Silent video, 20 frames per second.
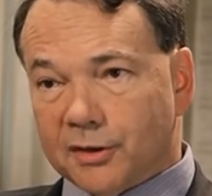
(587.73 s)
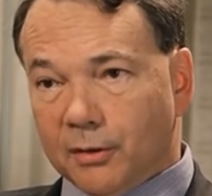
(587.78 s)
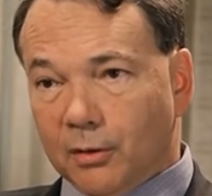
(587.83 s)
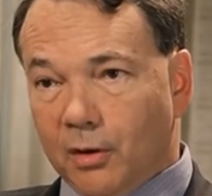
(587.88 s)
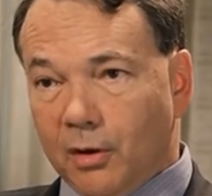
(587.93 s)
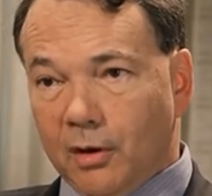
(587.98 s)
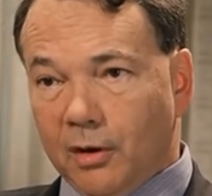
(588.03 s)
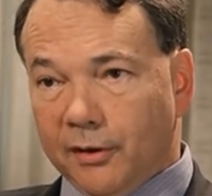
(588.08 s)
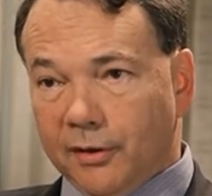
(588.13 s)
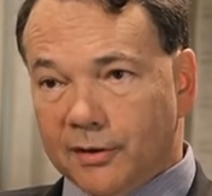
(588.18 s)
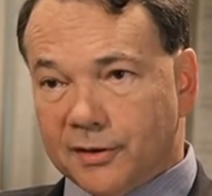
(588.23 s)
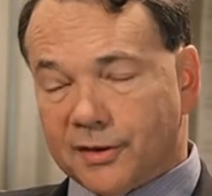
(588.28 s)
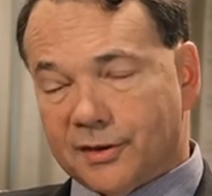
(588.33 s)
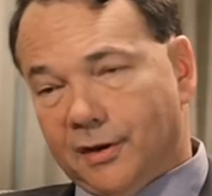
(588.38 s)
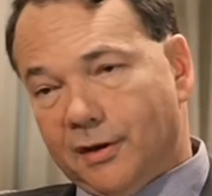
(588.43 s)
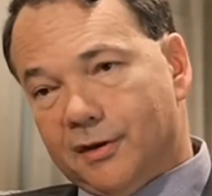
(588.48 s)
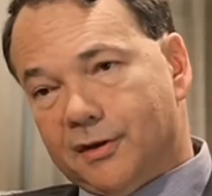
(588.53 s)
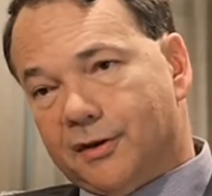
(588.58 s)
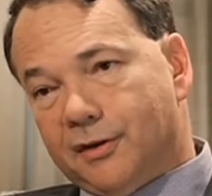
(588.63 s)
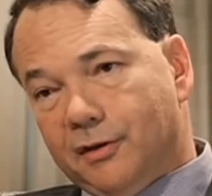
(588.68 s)
law that
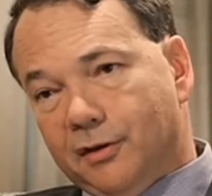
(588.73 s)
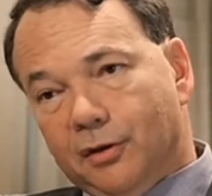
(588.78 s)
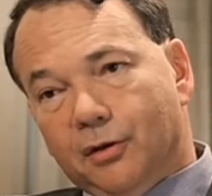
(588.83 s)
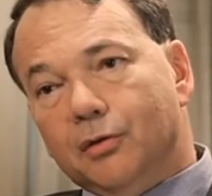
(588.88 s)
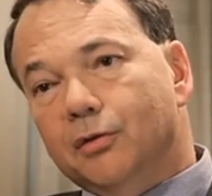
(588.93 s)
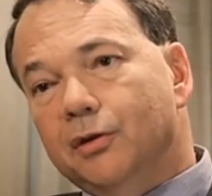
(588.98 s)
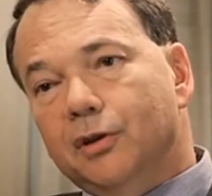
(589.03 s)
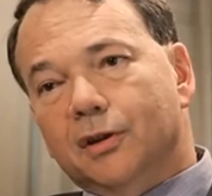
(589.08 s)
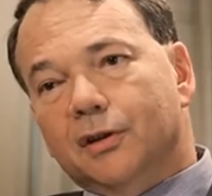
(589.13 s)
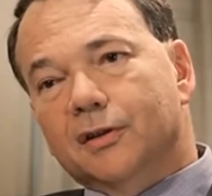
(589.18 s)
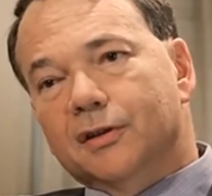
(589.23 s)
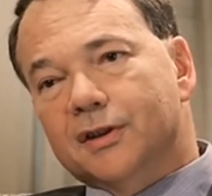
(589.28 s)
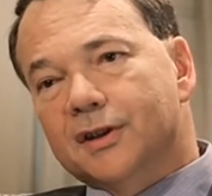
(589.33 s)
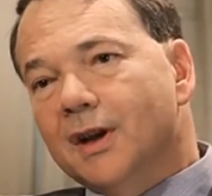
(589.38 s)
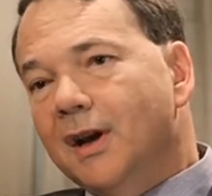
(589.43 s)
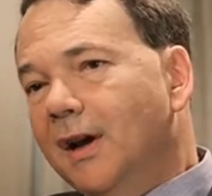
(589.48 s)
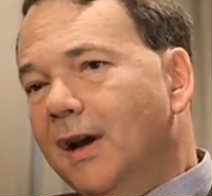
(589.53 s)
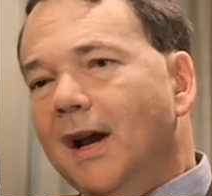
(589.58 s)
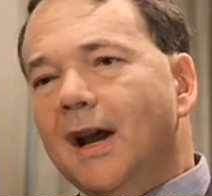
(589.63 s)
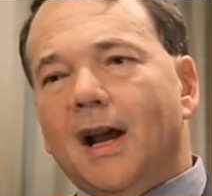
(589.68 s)
says the unions
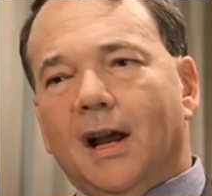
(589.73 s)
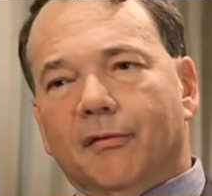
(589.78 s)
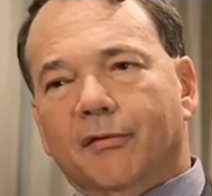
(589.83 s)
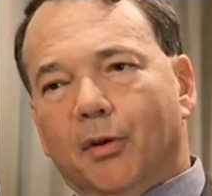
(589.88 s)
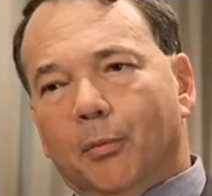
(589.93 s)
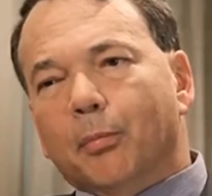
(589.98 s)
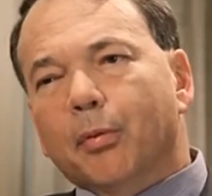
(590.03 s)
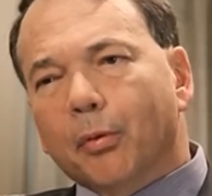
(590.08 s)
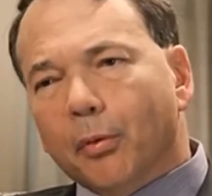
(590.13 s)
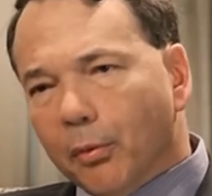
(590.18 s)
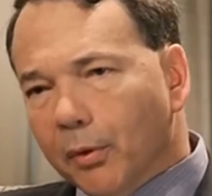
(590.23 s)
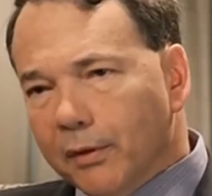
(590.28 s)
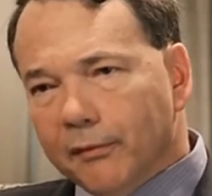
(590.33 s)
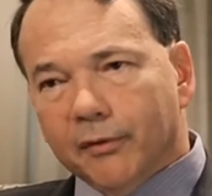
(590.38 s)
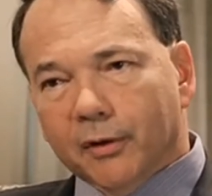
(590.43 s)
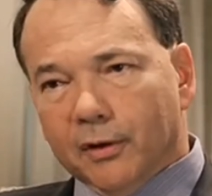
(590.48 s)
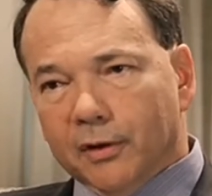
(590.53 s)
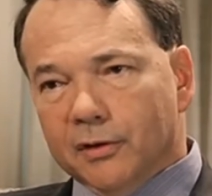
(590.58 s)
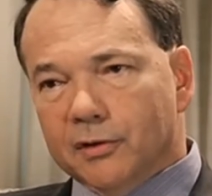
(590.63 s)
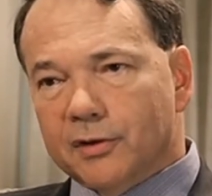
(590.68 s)
have the
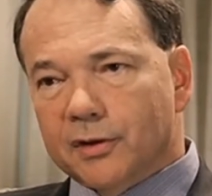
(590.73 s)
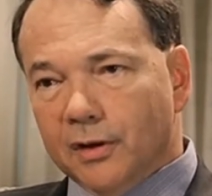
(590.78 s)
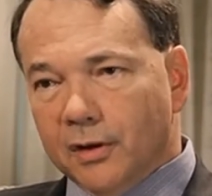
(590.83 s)
privilege